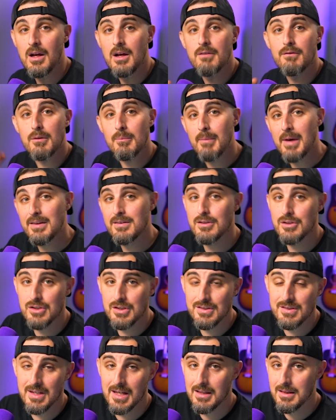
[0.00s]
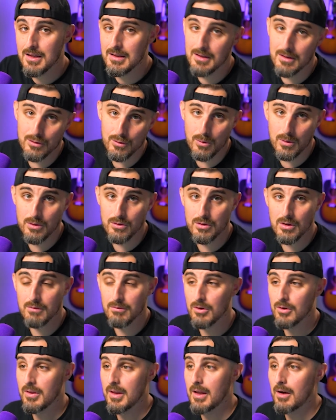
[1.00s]
for messages in the Discord
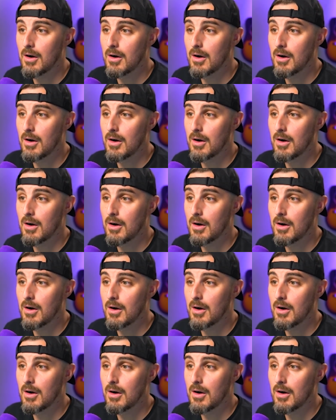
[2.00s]
server that